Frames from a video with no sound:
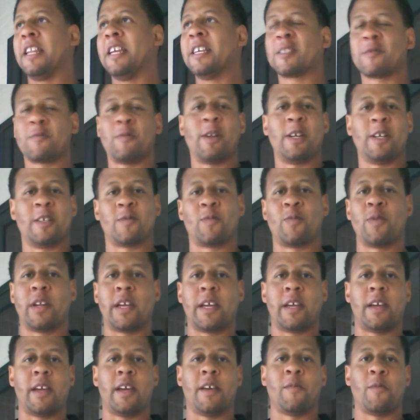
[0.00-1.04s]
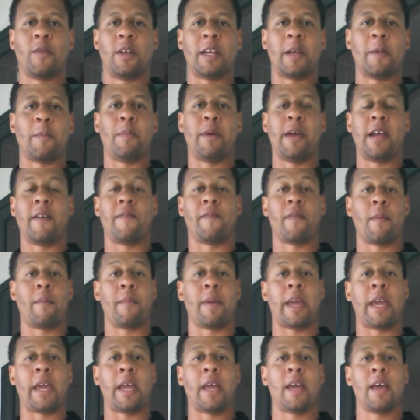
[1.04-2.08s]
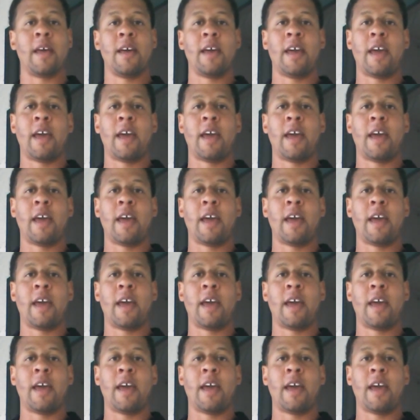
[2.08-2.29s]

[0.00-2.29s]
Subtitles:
this one is really, really big for me,